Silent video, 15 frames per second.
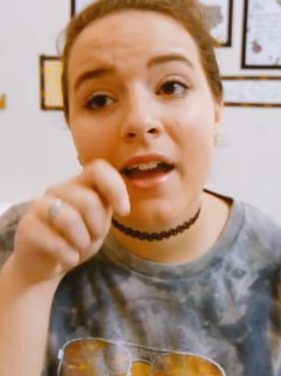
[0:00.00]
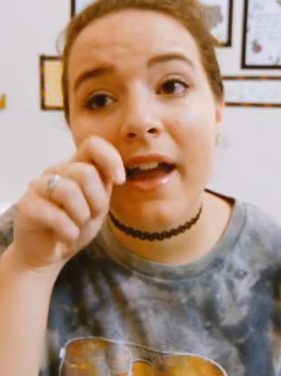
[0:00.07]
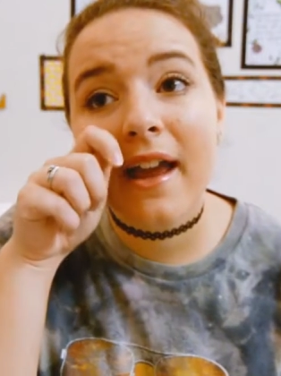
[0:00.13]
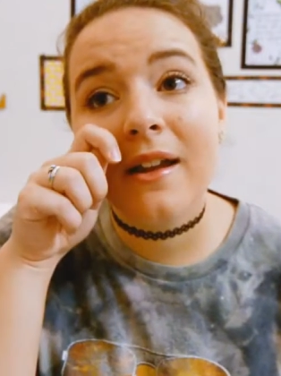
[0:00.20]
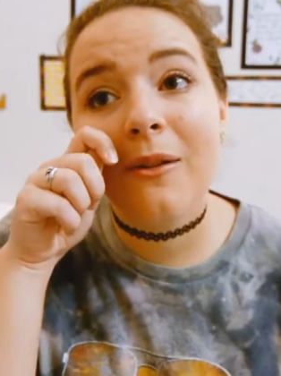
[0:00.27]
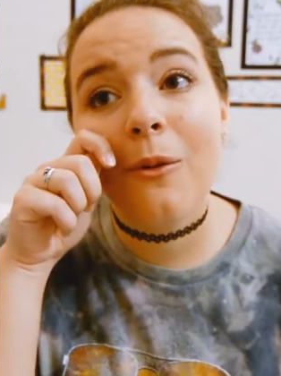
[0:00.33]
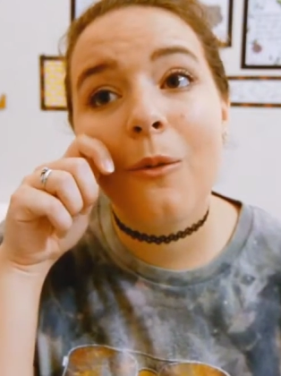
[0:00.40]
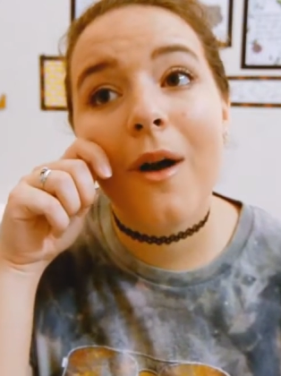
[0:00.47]

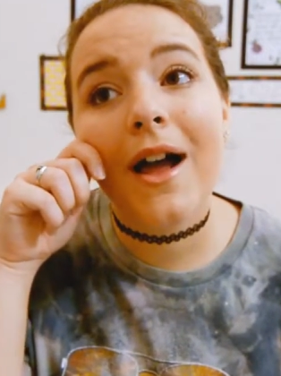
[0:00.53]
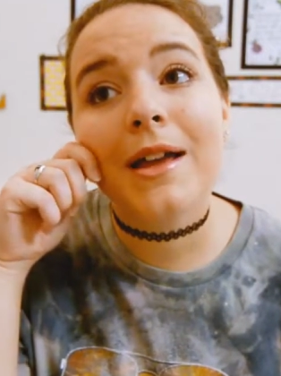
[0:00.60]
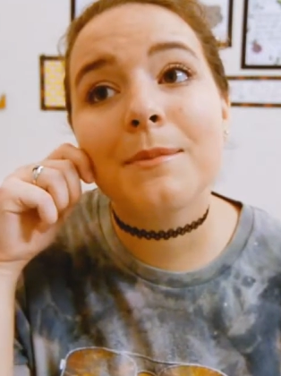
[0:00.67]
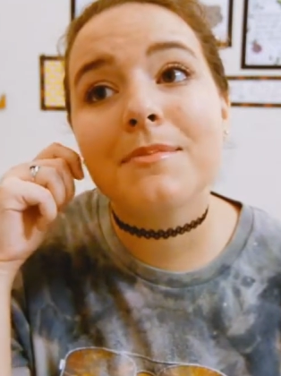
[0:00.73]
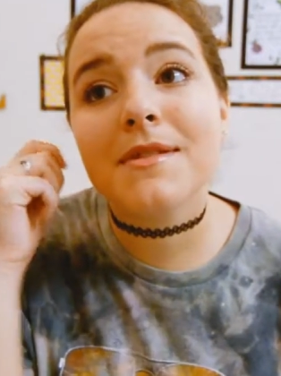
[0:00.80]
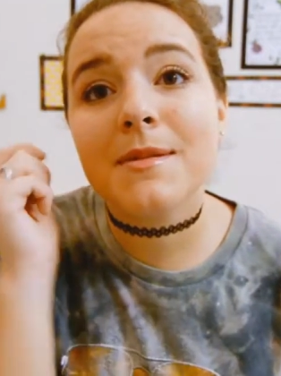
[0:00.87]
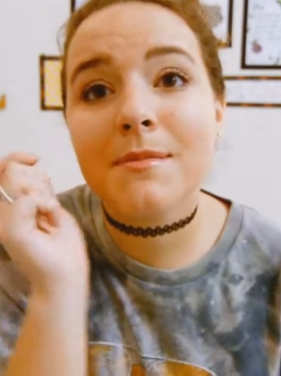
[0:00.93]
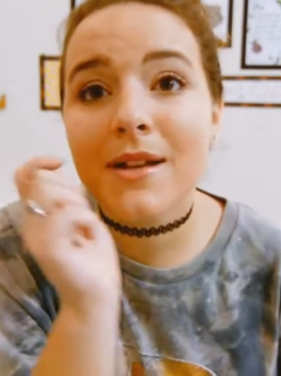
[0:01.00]
and
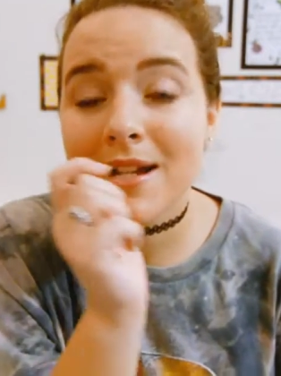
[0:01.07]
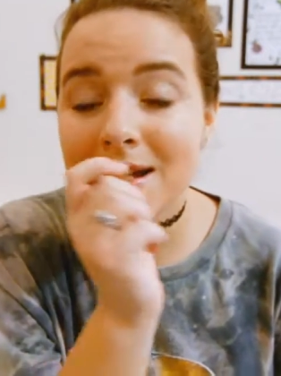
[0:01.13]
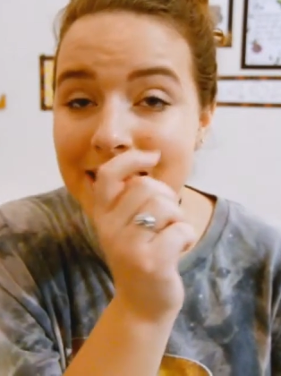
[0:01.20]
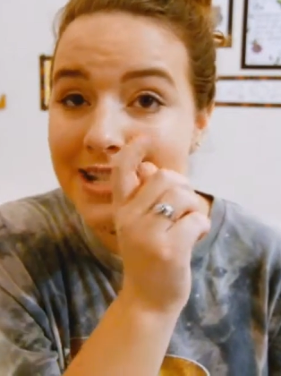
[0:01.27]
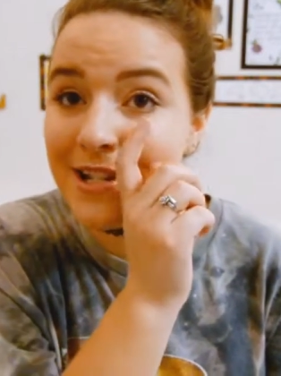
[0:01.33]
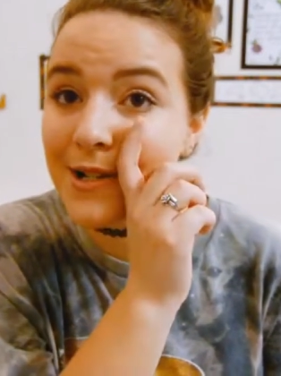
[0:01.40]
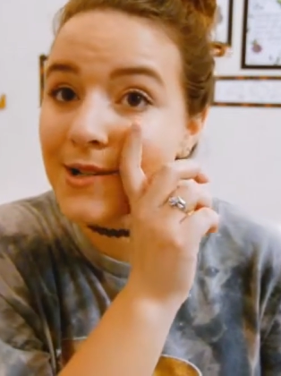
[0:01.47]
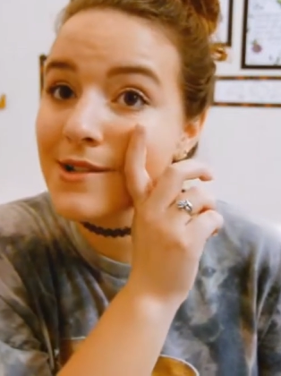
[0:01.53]
wipes my
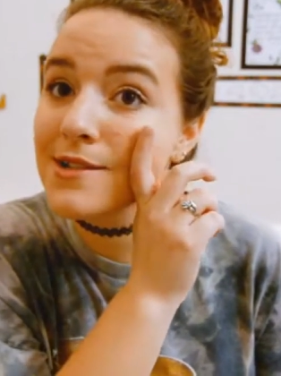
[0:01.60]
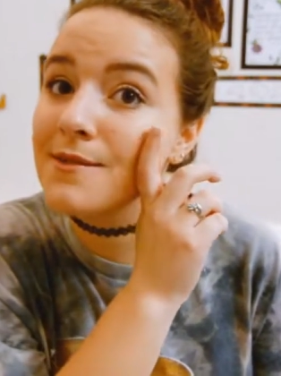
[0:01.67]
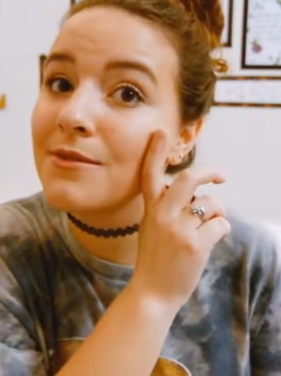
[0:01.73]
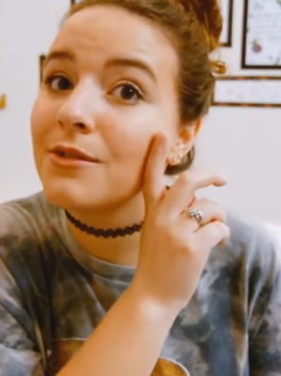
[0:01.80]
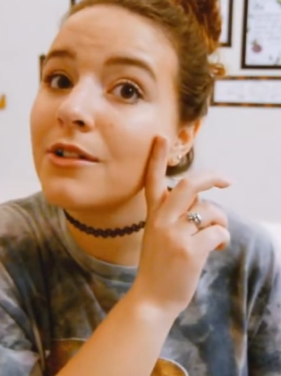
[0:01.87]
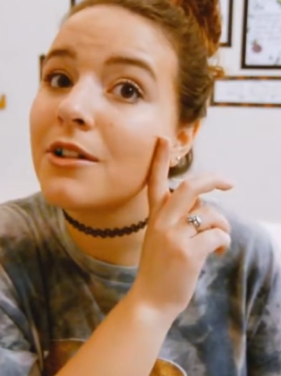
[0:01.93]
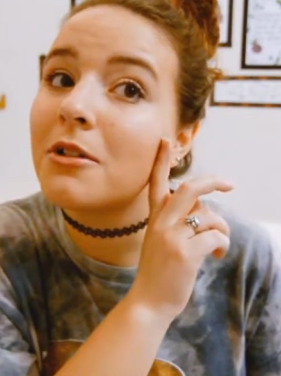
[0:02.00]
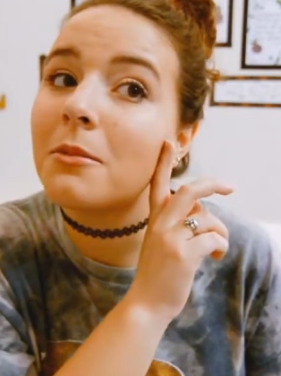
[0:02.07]
tears
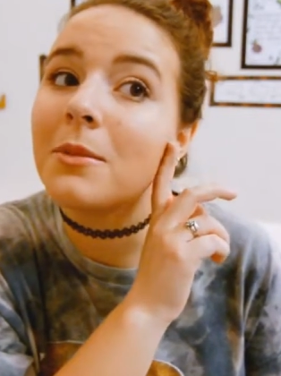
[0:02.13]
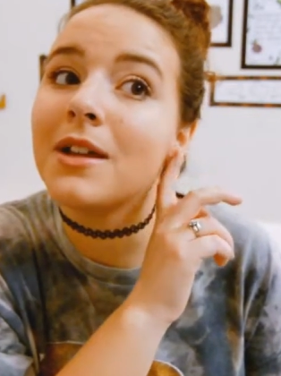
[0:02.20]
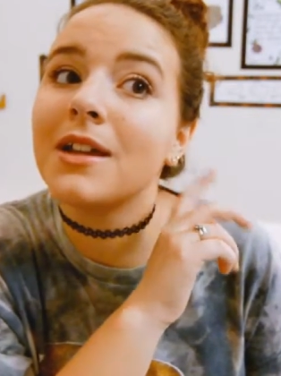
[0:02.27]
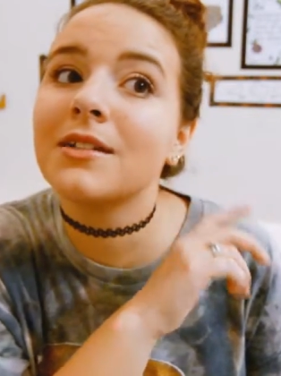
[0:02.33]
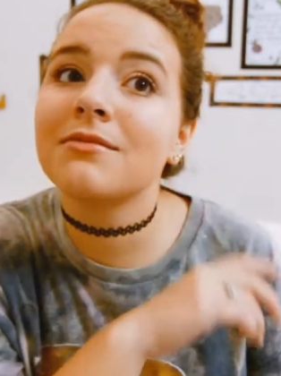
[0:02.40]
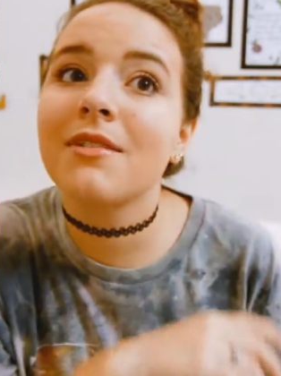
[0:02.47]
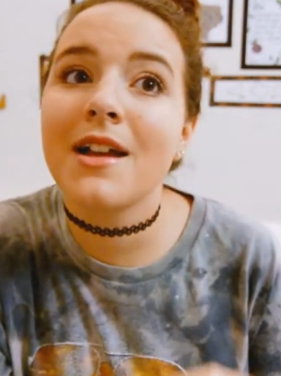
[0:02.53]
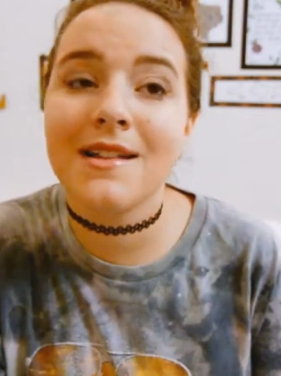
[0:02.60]
for me
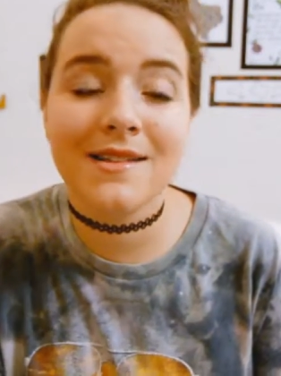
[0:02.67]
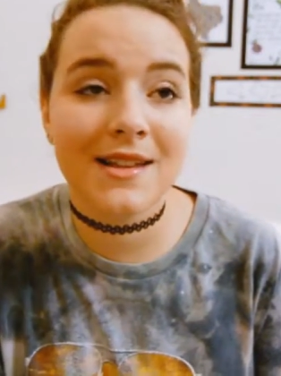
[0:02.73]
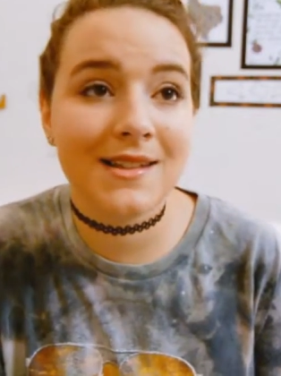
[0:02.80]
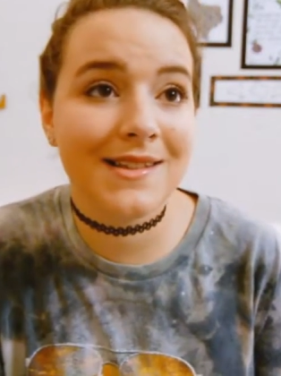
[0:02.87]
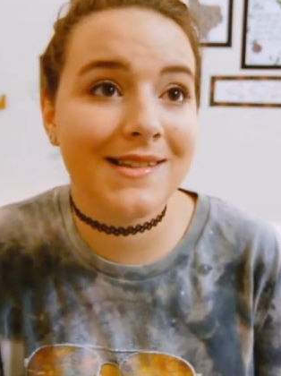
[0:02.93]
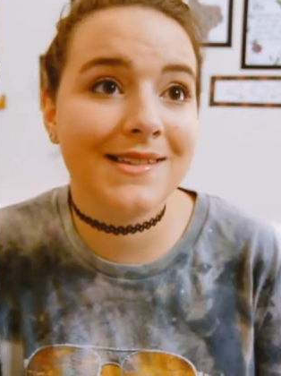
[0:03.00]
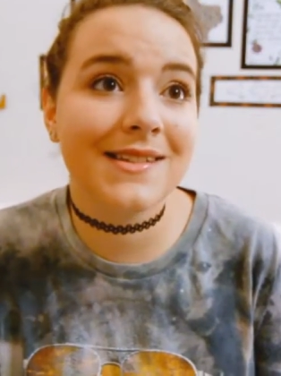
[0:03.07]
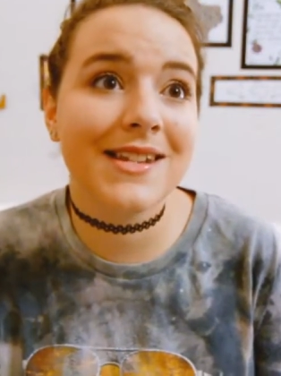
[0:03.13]
as I
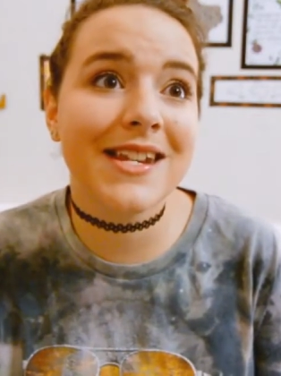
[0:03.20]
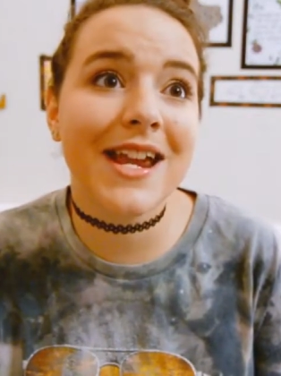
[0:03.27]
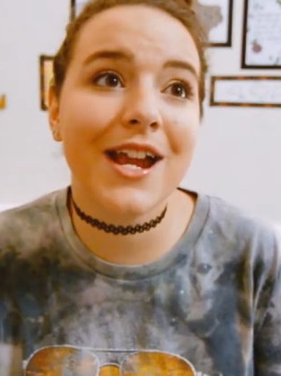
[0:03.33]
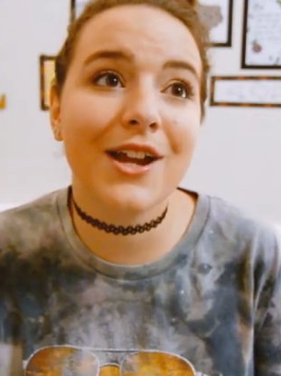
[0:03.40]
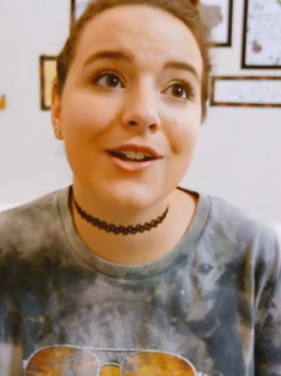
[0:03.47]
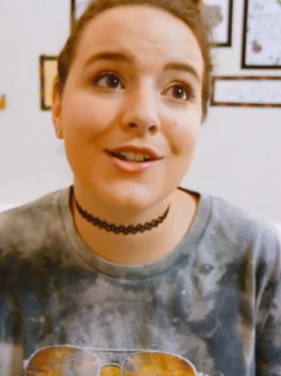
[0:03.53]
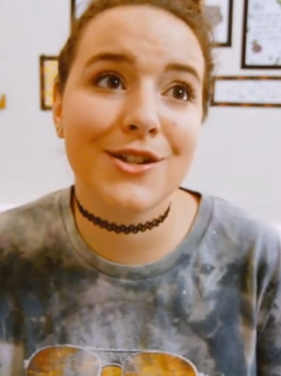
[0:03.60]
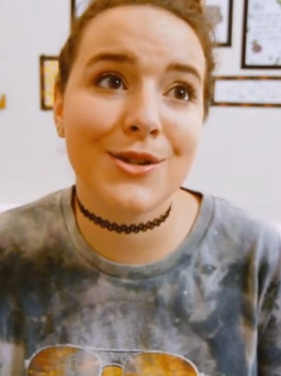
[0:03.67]

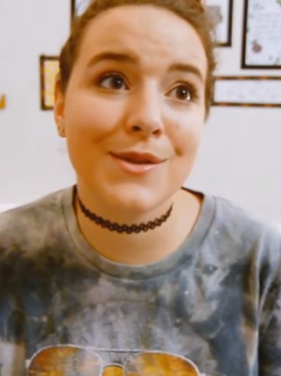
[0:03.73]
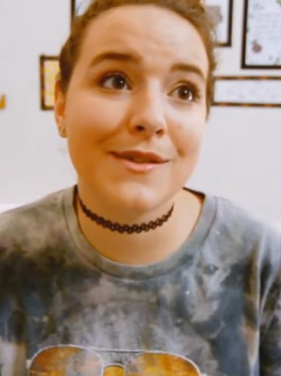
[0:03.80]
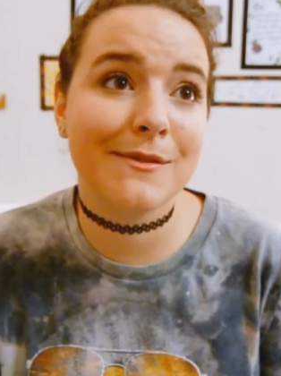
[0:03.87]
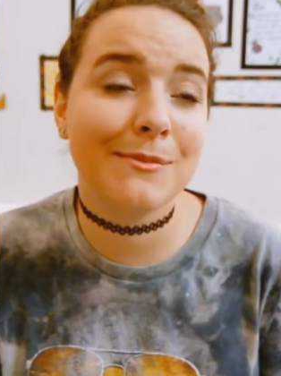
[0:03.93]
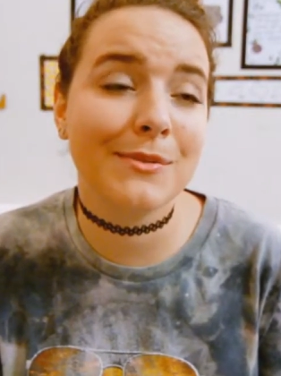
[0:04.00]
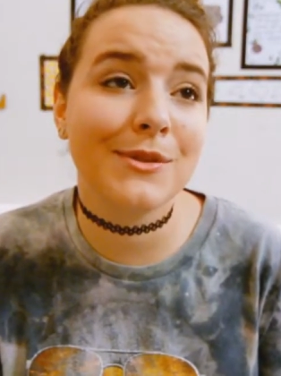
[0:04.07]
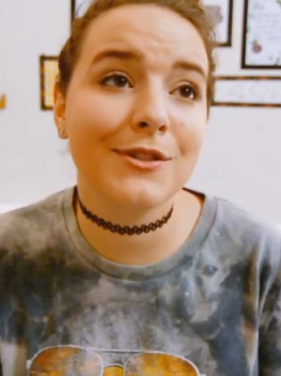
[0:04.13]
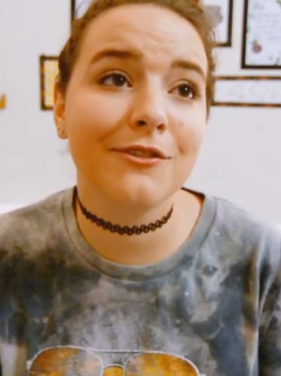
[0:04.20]
stare into his
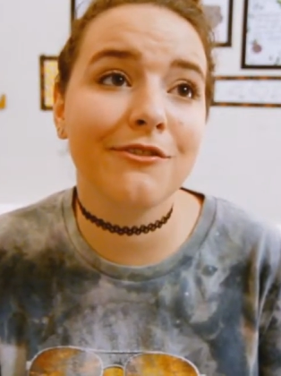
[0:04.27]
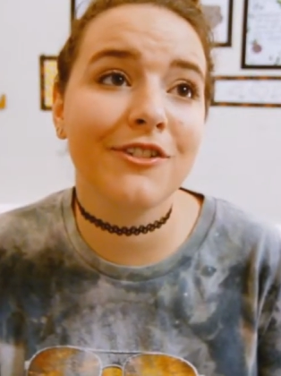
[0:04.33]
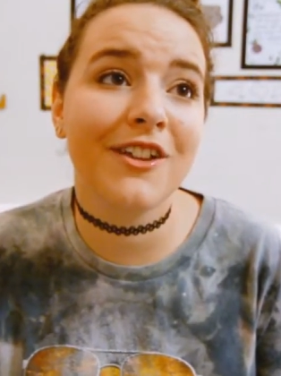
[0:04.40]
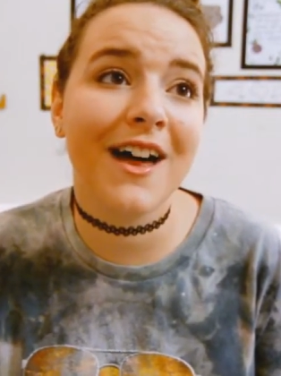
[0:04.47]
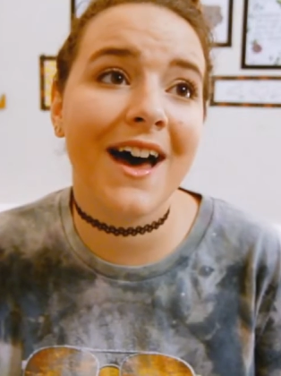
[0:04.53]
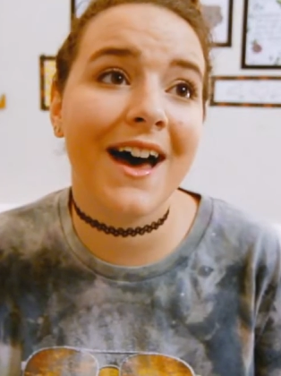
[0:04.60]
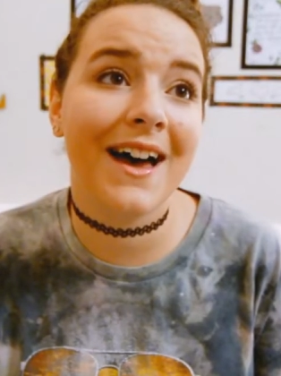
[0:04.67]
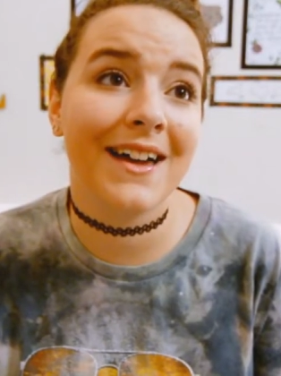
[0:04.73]
beautiful
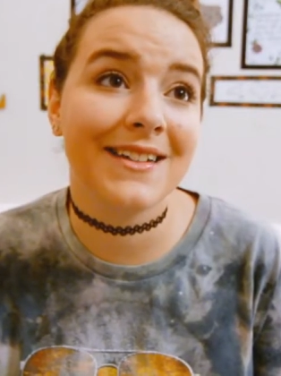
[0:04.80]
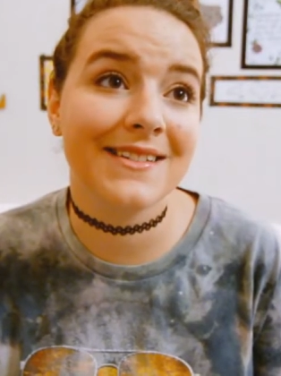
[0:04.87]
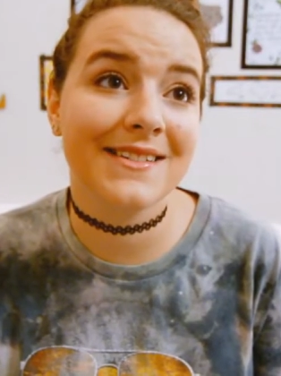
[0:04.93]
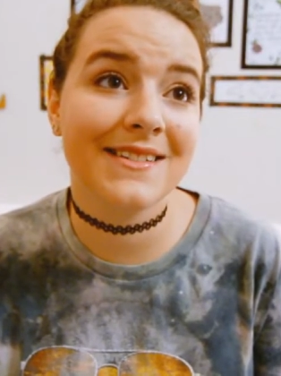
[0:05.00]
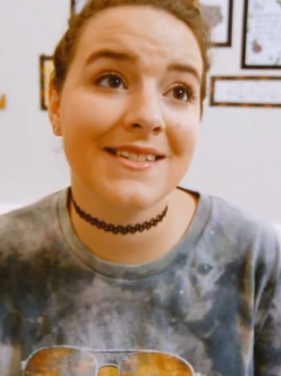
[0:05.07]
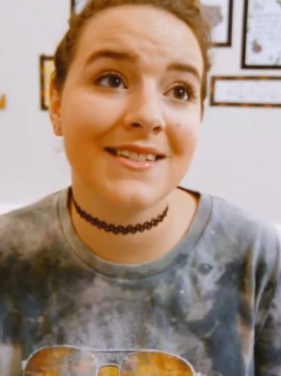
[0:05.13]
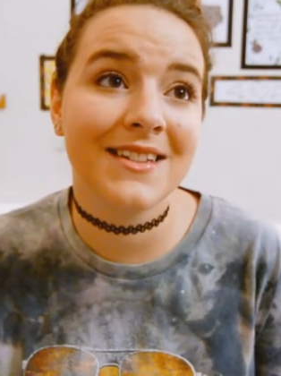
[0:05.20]
eyes.